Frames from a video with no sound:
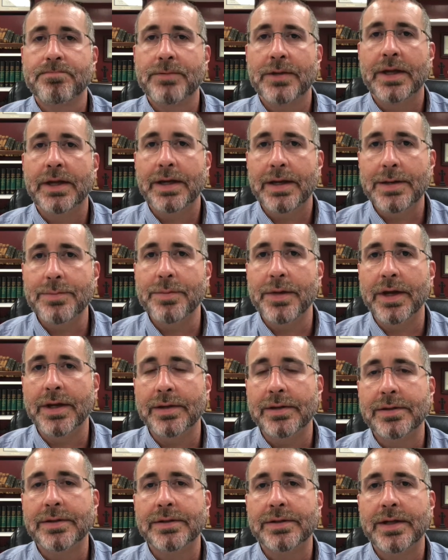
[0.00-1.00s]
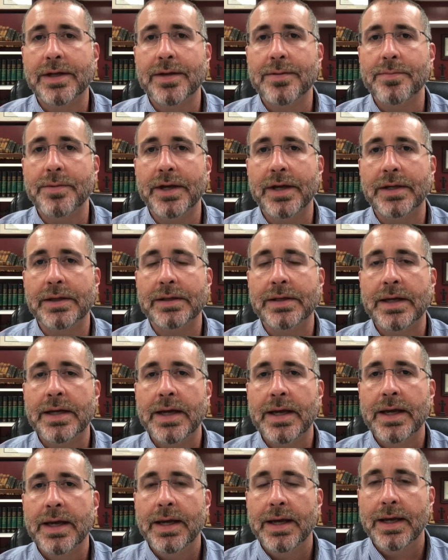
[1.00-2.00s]
Amen. Amen.
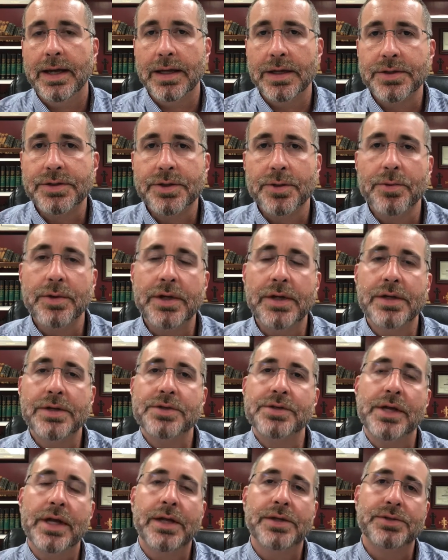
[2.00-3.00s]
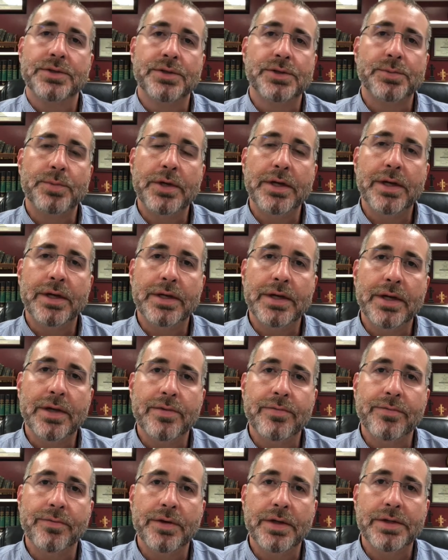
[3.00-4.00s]
And until we get a chance to speak again,
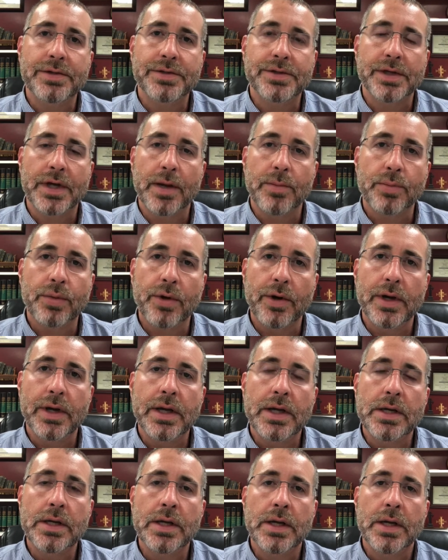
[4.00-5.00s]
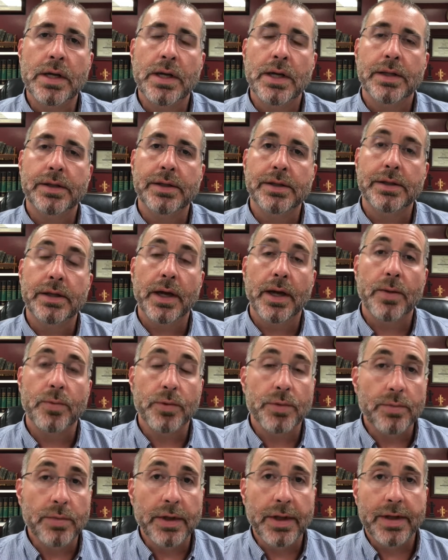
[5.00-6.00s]
friends, I pray that God
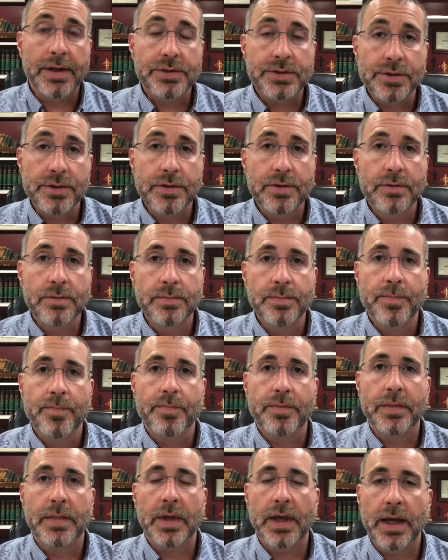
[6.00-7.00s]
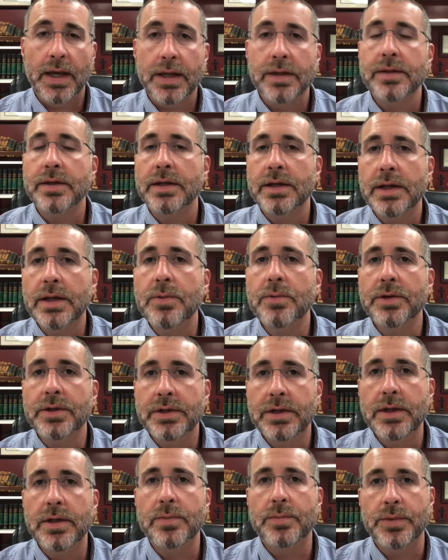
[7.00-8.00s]
would bless you and that He would
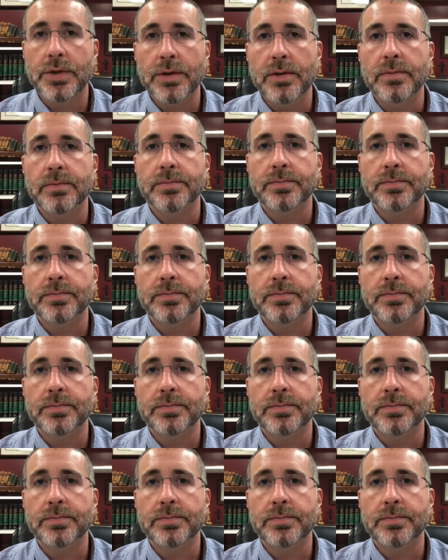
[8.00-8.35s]
keep you.